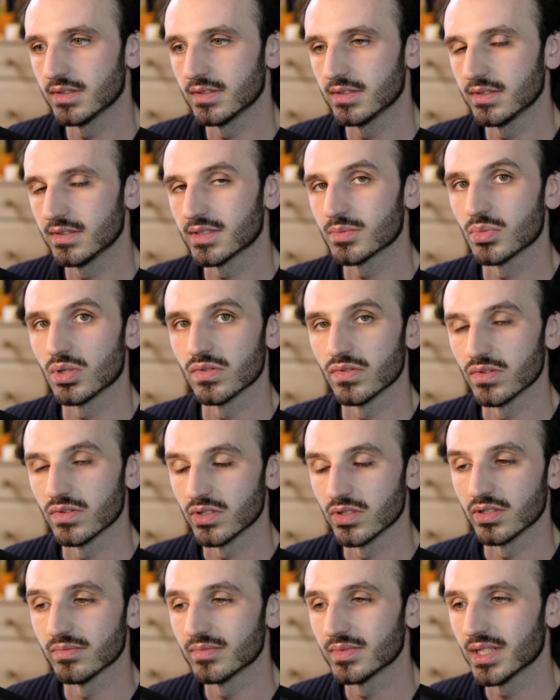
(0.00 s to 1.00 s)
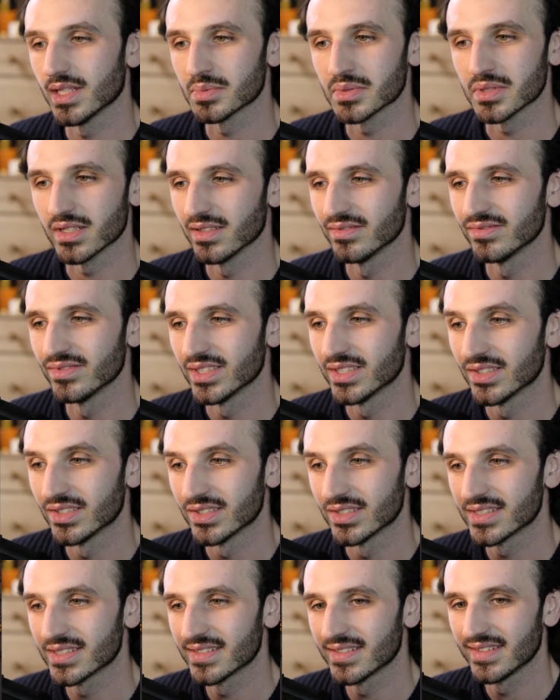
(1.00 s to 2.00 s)
It's more of an up. Absolutely love that
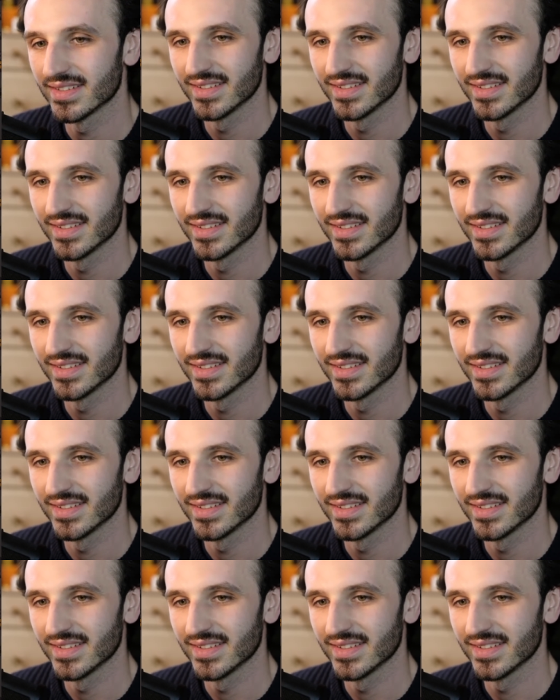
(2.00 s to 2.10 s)
noise.